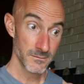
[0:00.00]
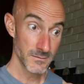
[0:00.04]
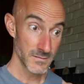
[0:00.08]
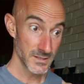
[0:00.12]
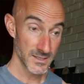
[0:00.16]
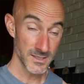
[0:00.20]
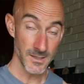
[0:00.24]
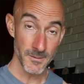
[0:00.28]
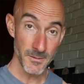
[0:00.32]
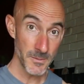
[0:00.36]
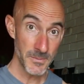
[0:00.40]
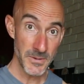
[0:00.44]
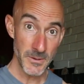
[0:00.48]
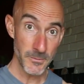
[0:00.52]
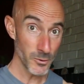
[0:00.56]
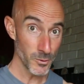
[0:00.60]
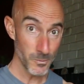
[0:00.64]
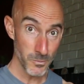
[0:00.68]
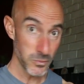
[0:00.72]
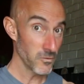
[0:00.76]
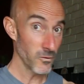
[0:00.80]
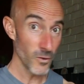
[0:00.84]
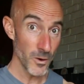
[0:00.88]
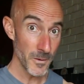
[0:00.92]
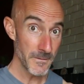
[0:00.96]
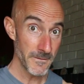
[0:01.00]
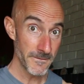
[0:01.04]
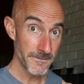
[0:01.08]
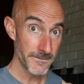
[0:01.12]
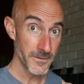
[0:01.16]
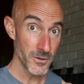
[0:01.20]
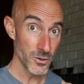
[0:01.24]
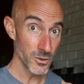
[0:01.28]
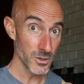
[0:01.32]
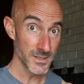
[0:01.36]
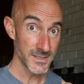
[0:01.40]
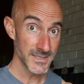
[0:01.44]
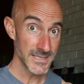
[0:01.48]
some of the people who are performing
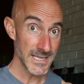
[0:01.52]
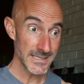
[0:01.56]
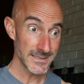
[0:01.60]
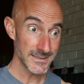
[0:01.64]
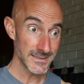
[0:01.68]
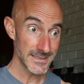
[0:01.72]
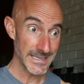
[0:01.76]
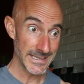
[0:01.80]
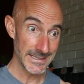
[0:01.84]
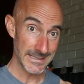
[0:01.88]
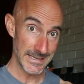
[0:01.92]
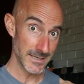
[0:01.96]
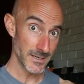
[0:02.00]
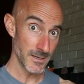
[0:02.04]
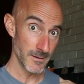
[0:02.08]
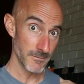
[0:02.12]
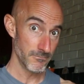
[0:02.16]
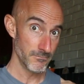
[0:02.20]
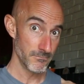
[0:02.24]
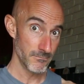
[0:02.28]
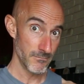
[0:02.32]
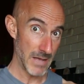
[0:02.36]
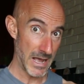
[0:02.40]
fewer sets can end up